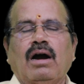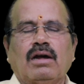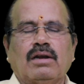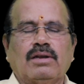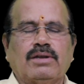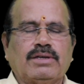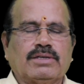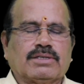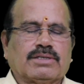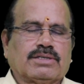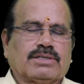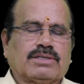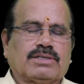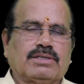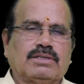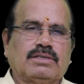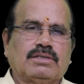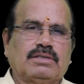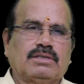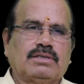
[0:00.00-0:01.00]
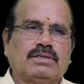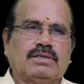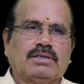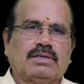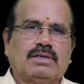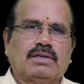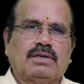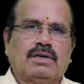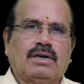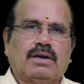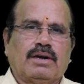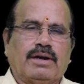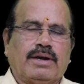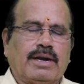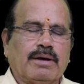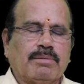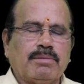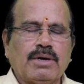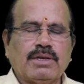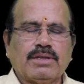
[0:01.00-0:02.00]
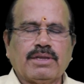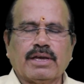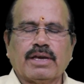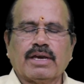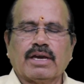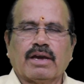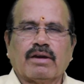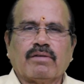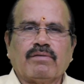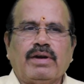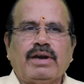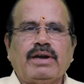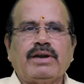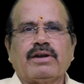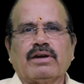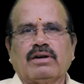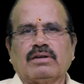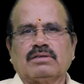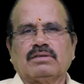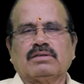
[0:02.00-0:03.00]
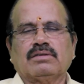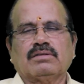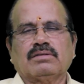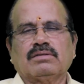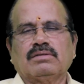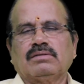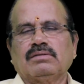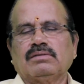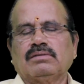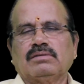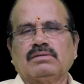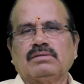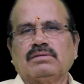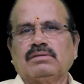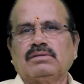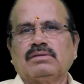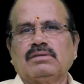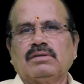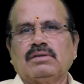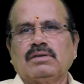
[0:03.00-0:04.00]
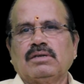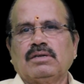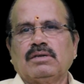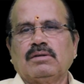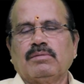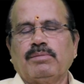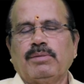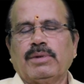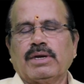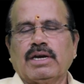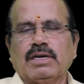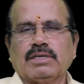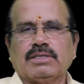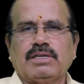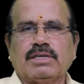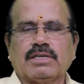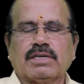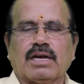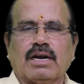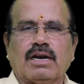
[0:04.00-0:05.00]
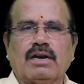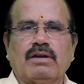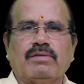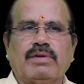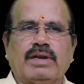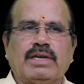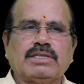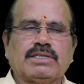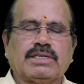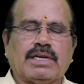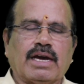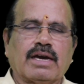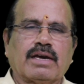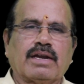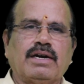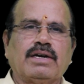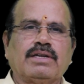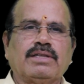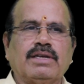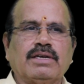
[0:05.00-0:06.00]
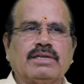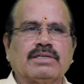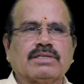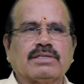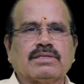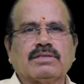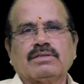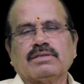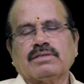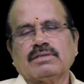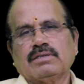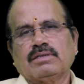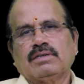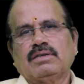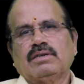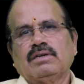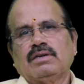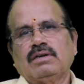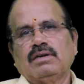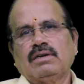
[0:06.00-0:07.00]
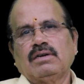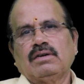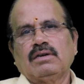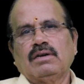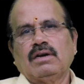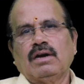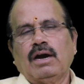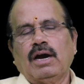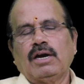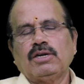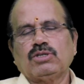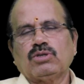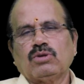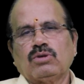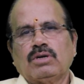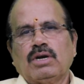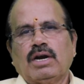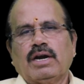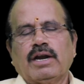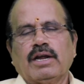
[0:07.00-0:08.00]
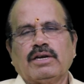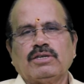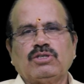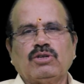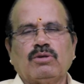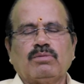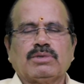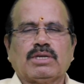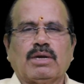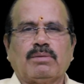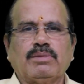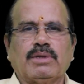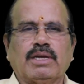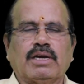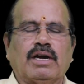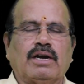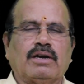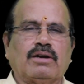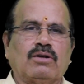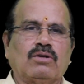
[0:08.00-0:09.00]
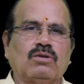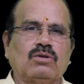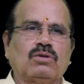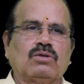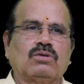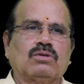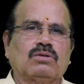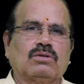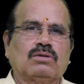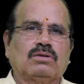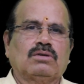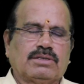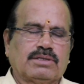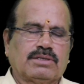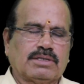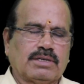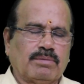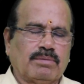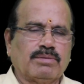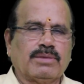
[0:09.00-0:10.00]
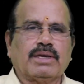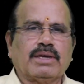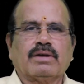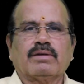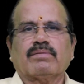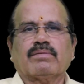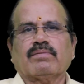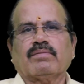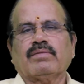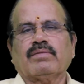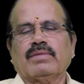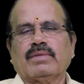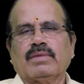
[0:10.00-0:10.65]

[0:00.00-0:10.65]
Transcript: All this double thinking went on. Because these are all very sacred things, I should not assume something and do something